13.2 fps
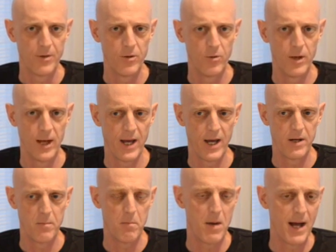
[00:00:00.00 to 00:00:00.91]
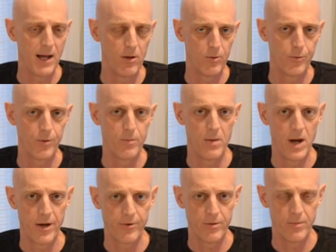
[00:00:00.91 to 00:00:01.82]
who had a mild or a
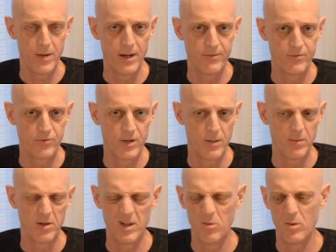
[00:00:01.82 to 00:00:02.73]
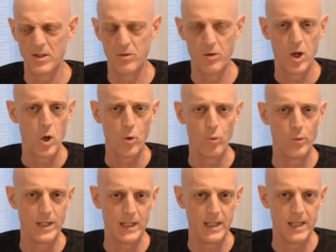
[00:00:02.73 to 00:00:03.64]
moderate amount of tremor and it wasn't
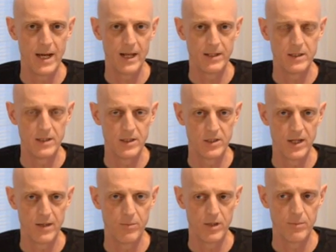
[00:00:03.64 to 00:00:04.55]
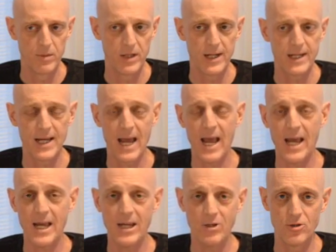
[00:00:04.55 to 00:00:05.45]
really that disabling. But
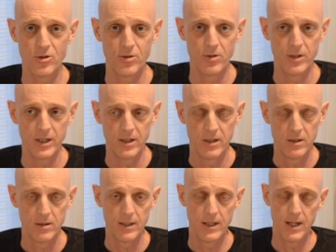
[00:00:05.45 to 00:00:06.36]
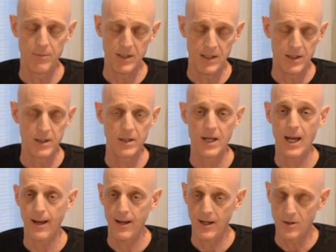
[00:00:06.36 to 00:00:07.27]
occasionally, and I mean
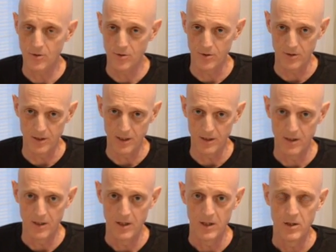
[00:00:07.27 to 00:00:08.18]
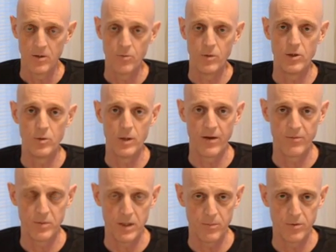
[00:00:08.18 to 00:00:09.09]
occasionally, we do
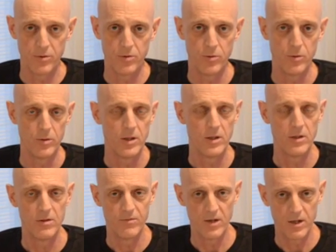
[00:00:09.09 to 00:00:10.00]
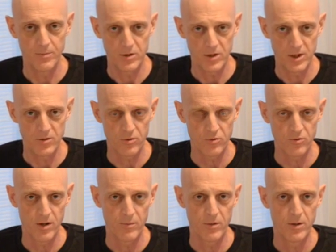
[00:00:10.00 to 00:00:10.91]
have people who developed essential
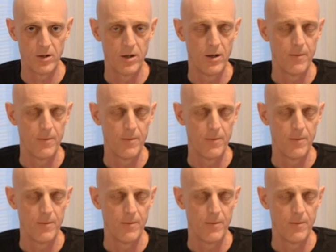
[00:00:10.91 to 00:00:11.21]
tremor